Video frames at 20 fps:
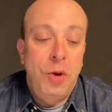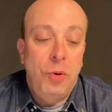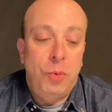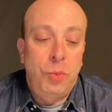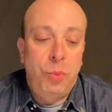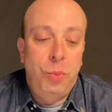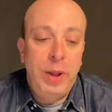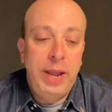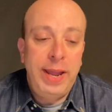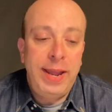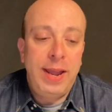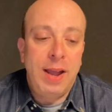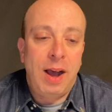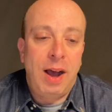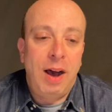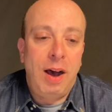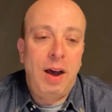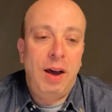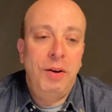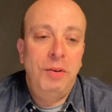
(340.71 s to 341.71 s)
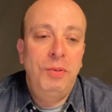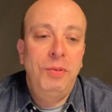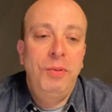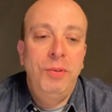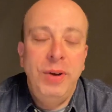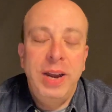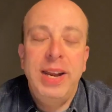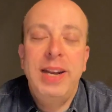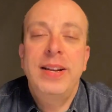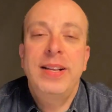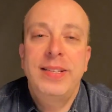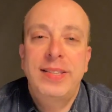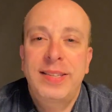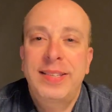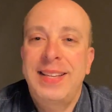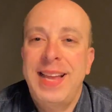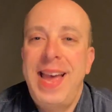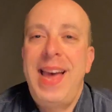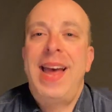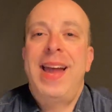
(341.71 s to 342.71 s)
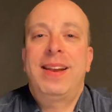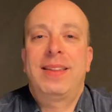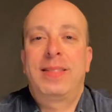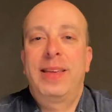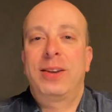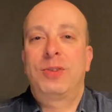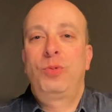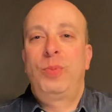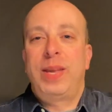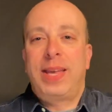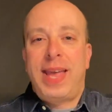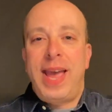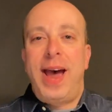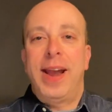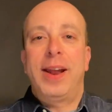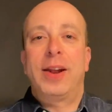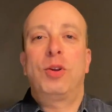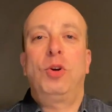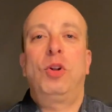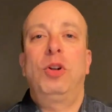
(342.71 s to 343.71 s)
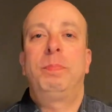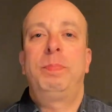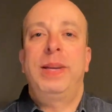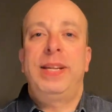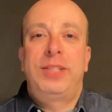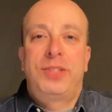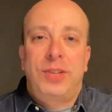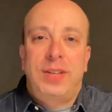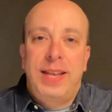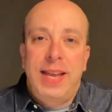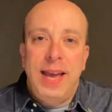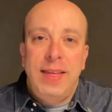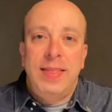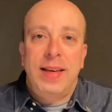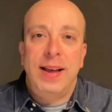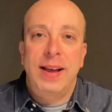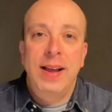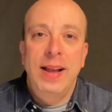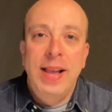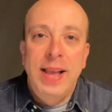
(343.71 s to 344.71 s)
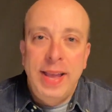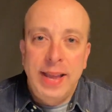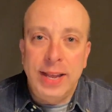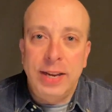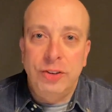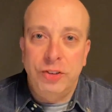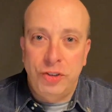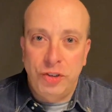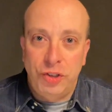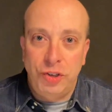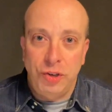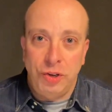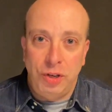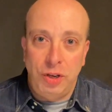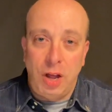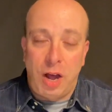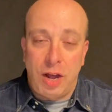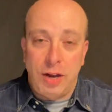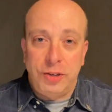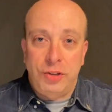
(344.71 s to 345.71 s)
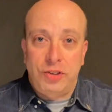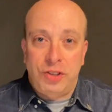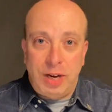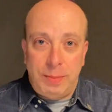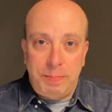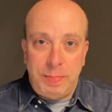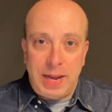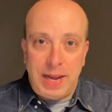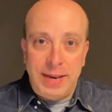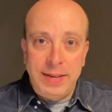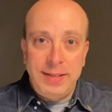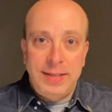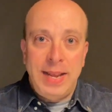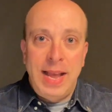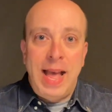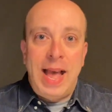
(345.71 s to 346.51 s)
We are really sad that we cannot all be together in Shul on Shabbat.